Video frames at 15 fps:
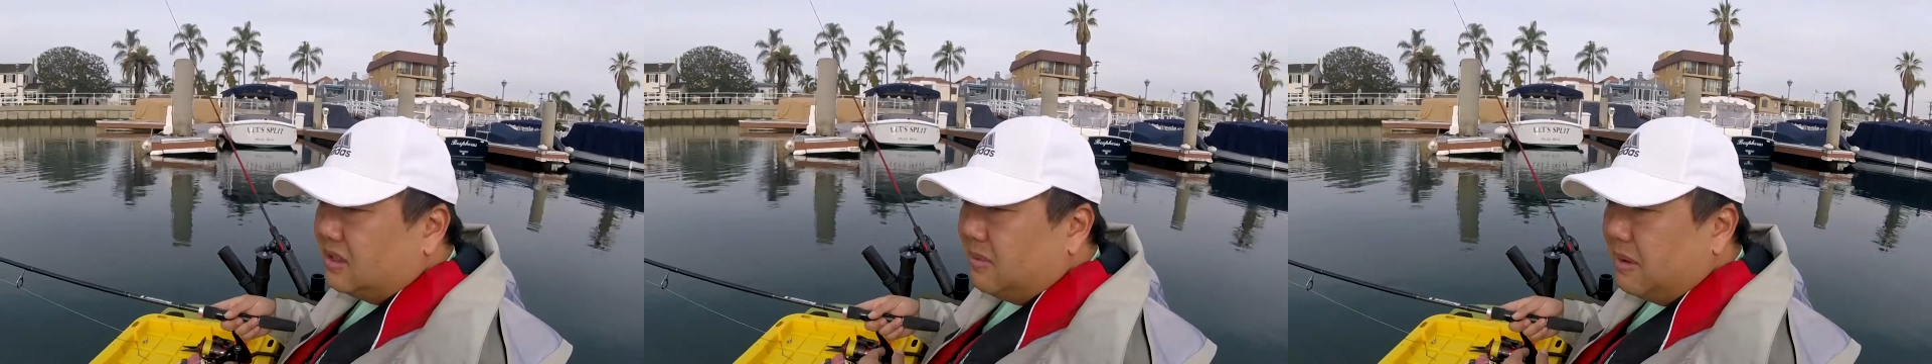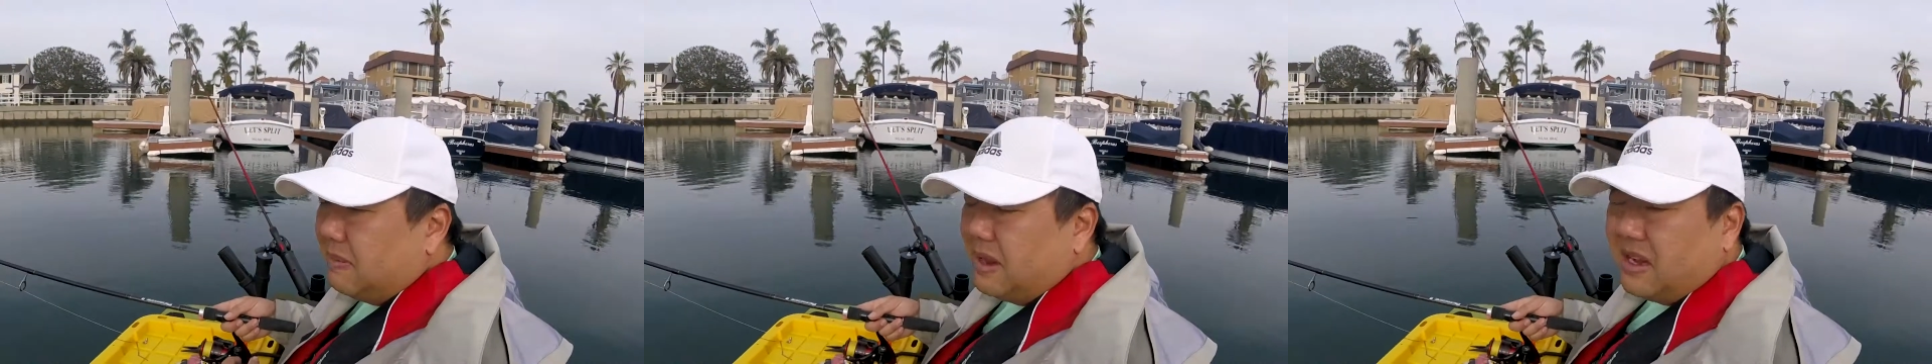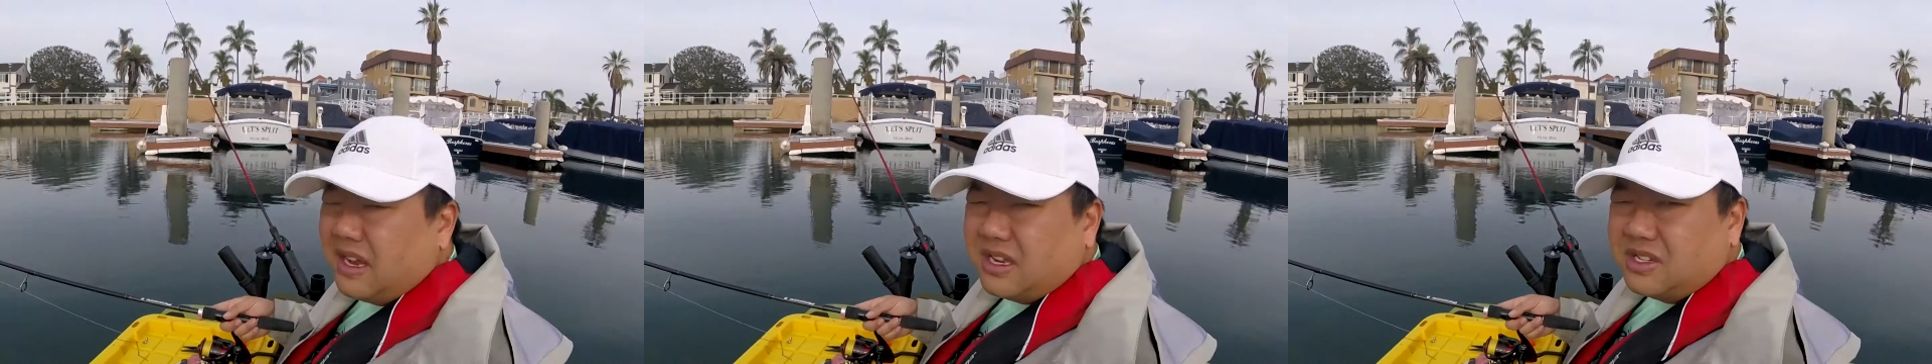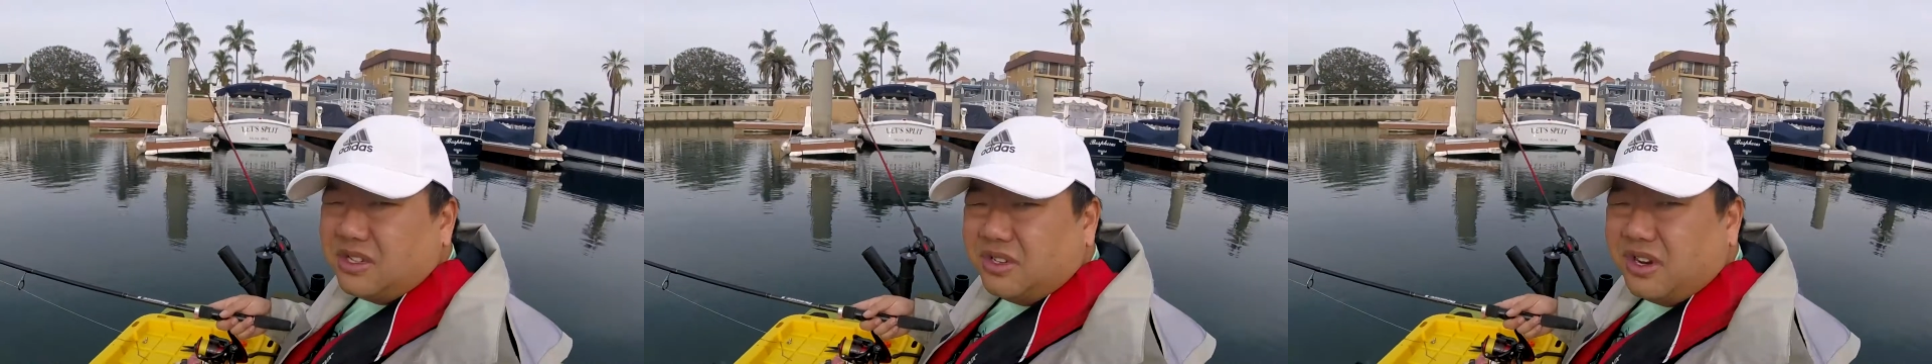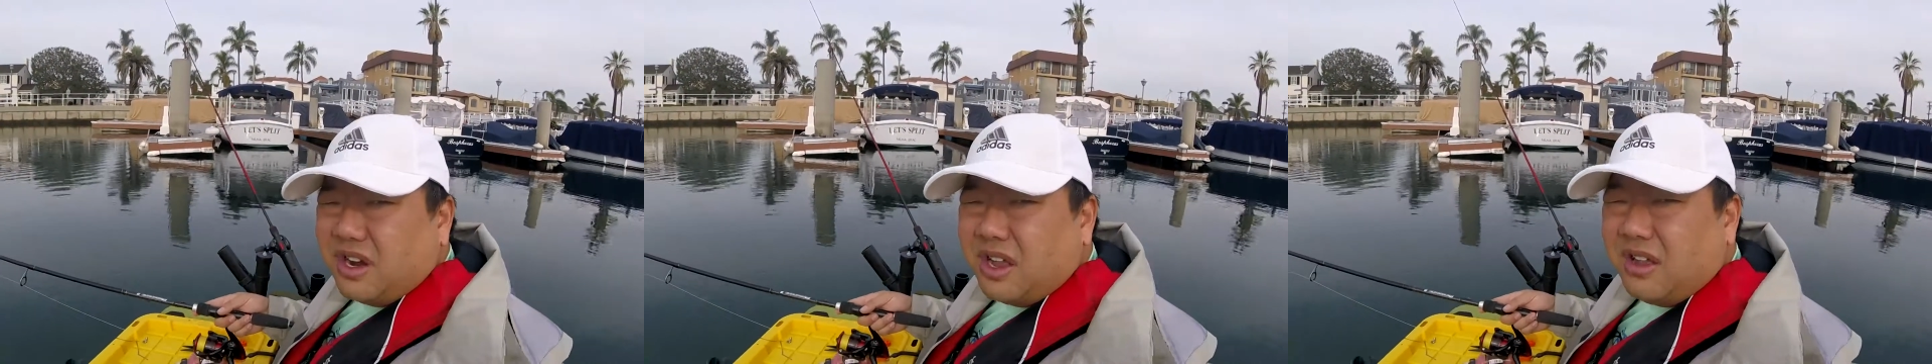on my bait caster
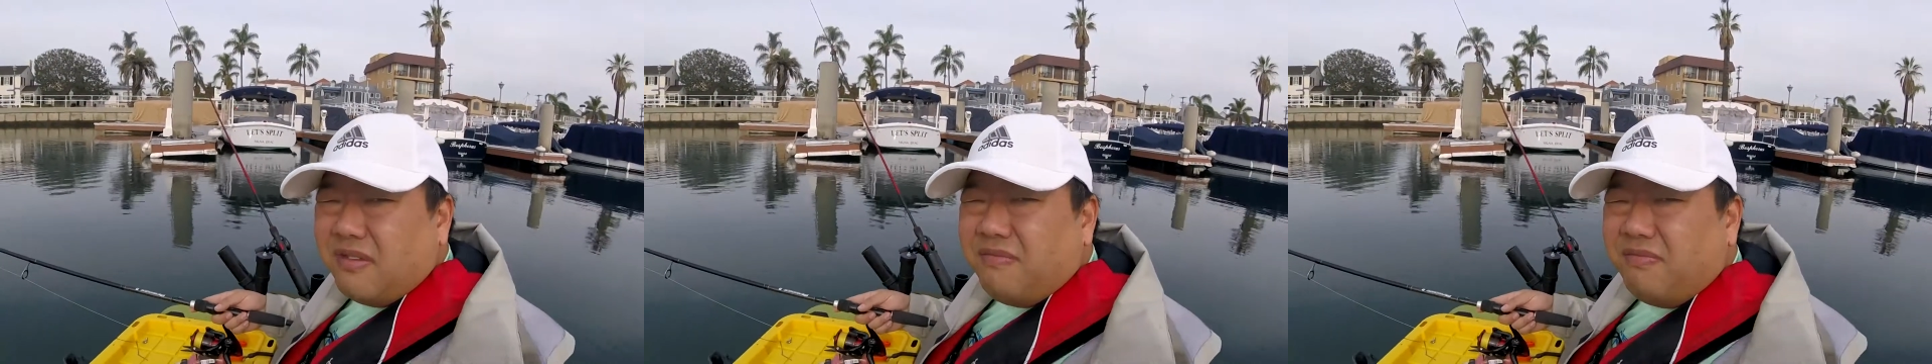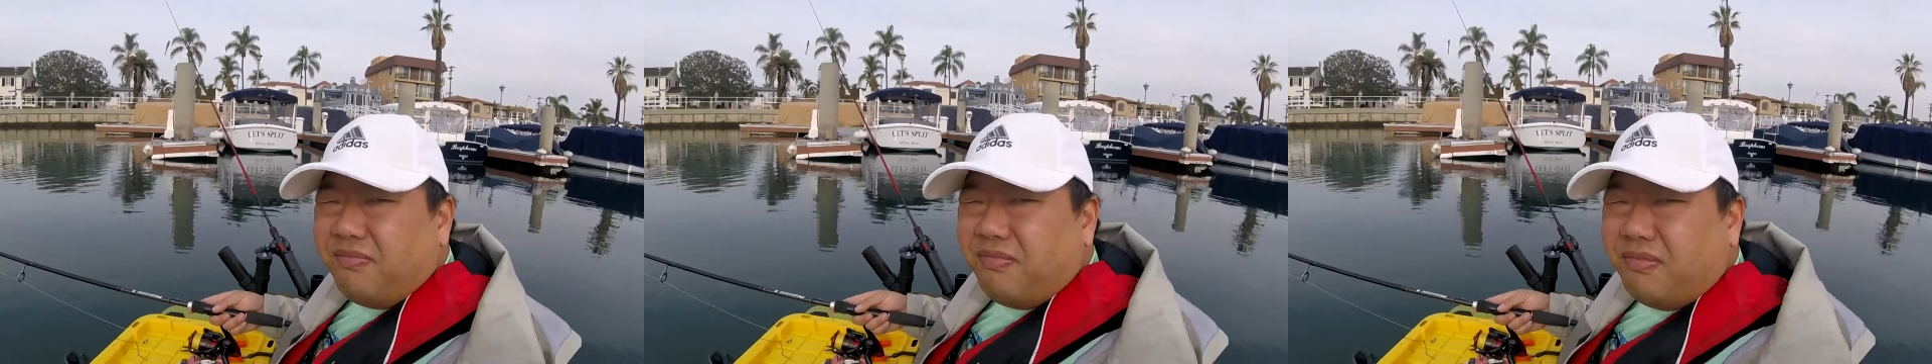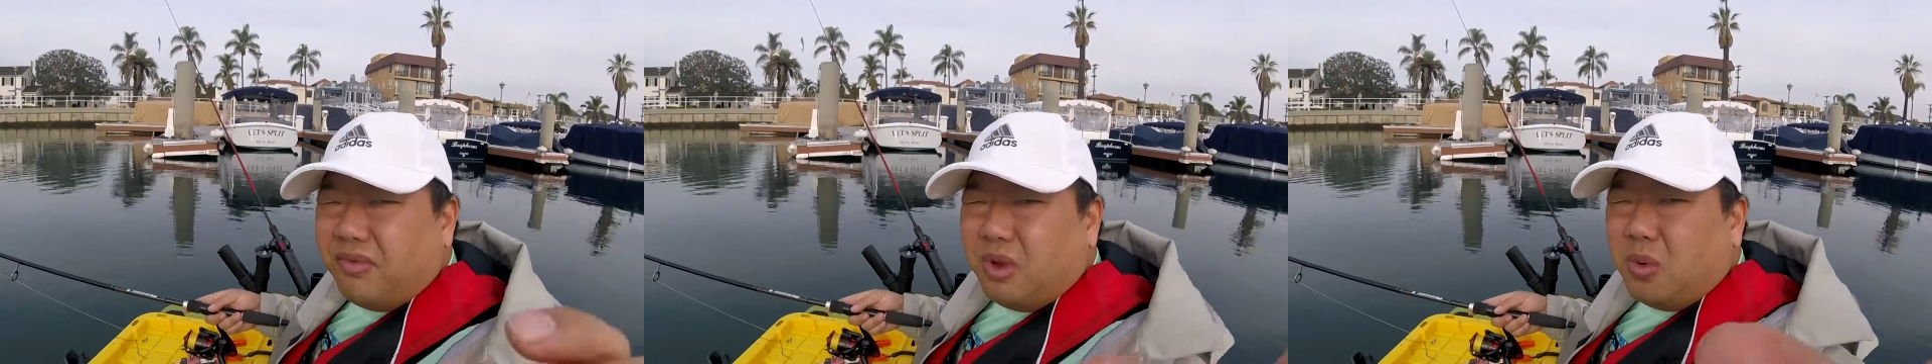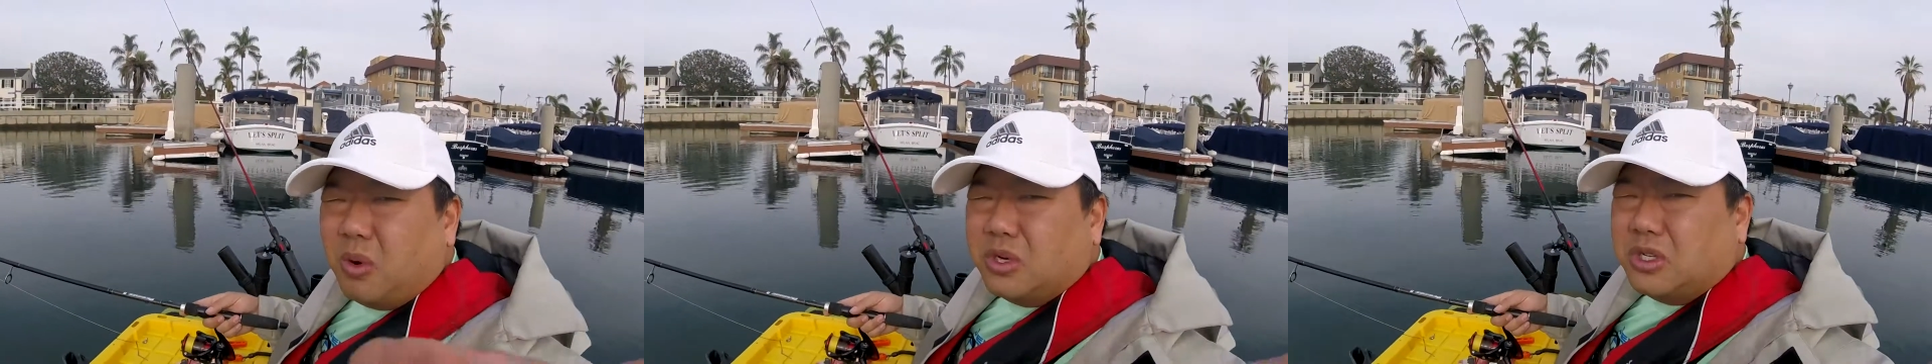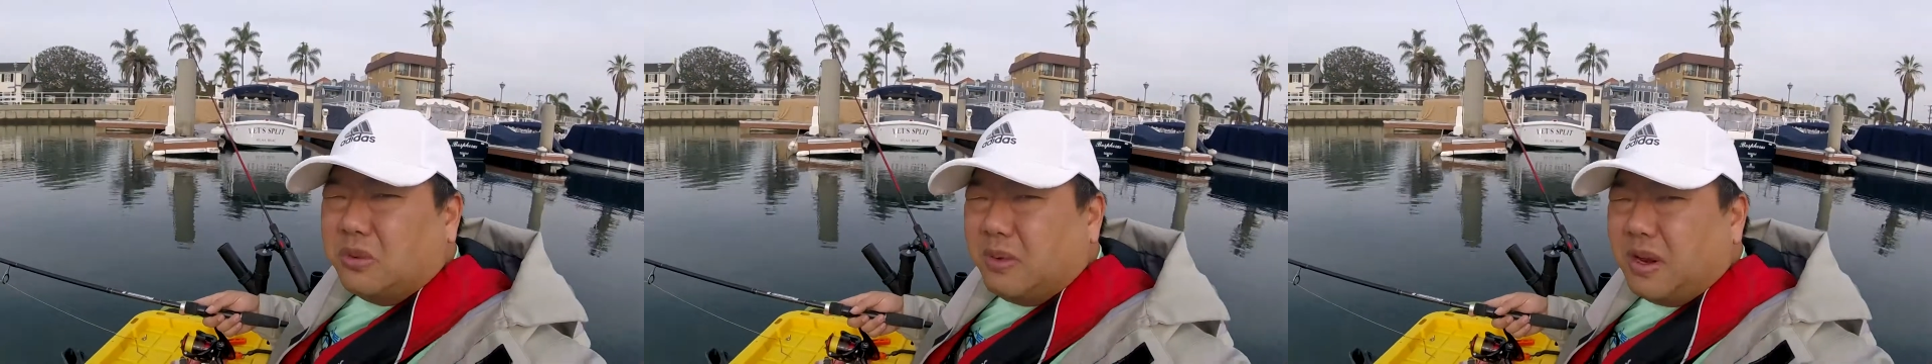today. No
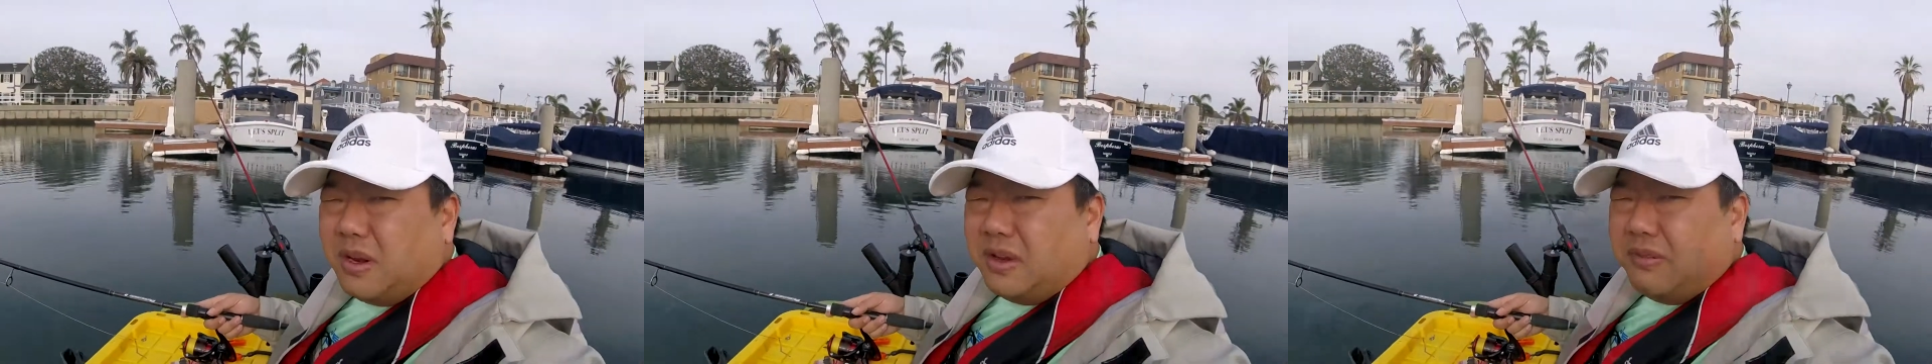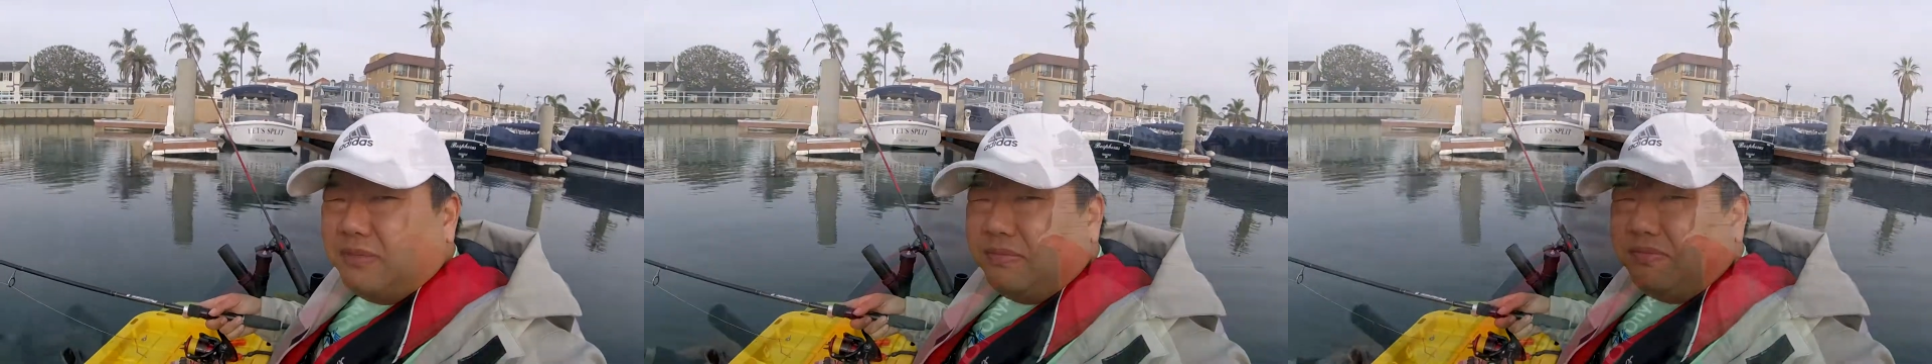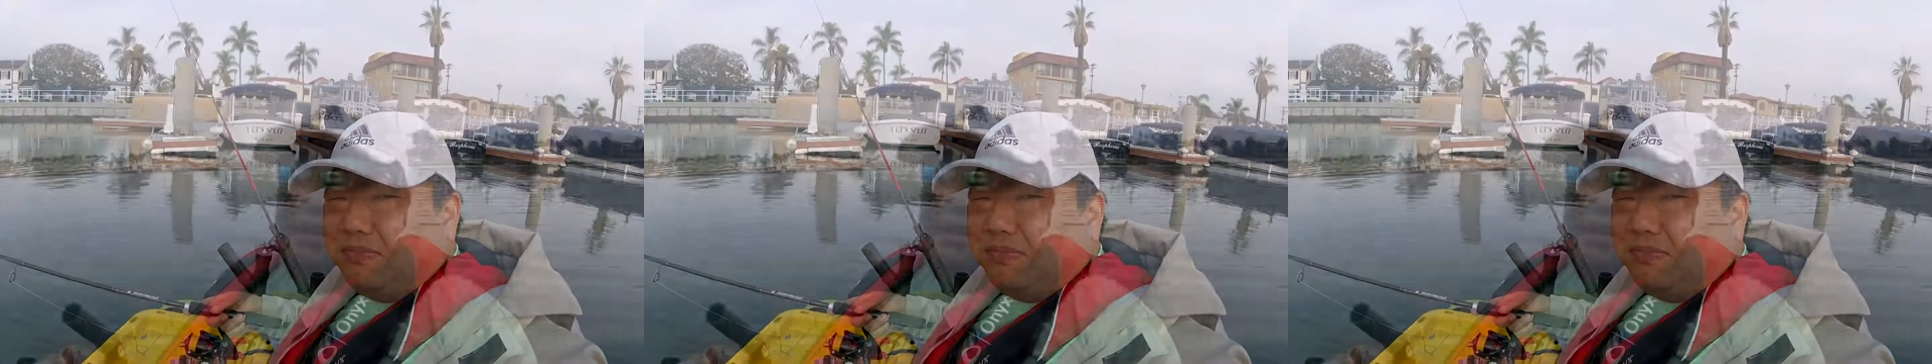question about it.